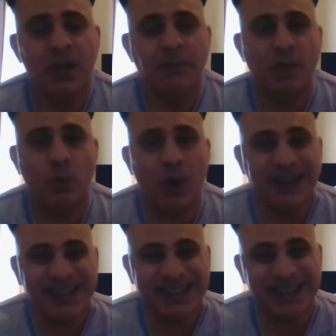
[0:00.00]
But
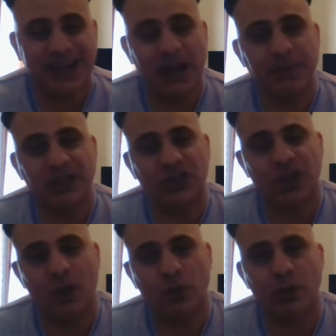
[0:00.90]
once this club is
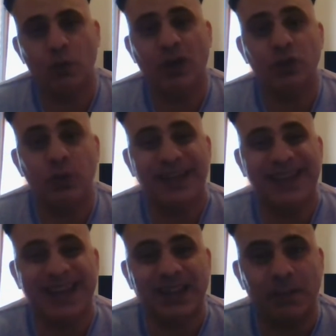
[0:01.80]
sold and once we can
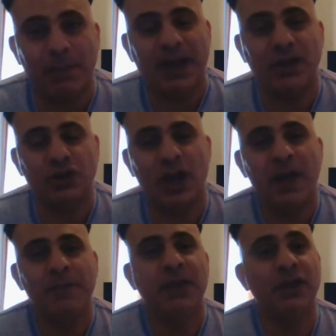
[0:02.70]
get the manager
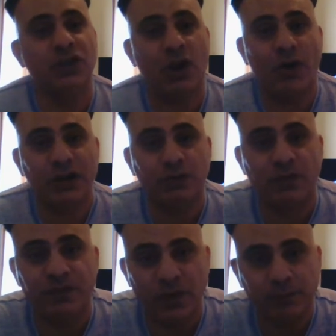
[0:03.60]
and the director of
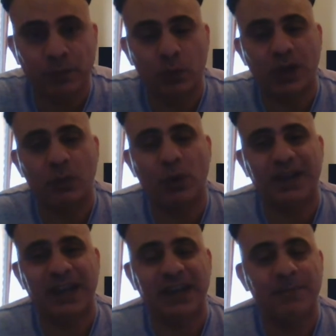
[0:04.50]
football we want
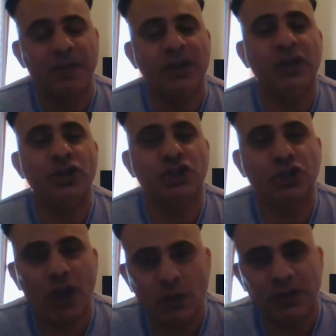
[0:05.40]
in,
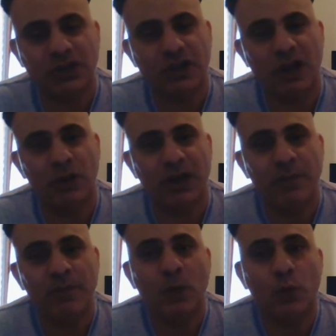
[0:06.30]
slowly,
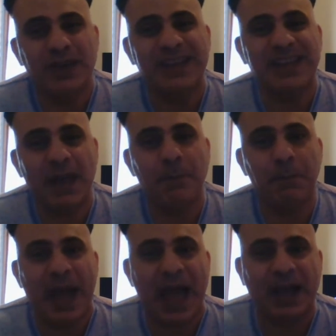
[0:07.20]
slowly, we can get
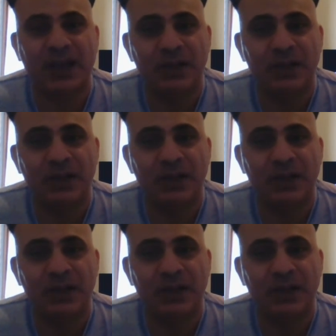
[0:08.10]
back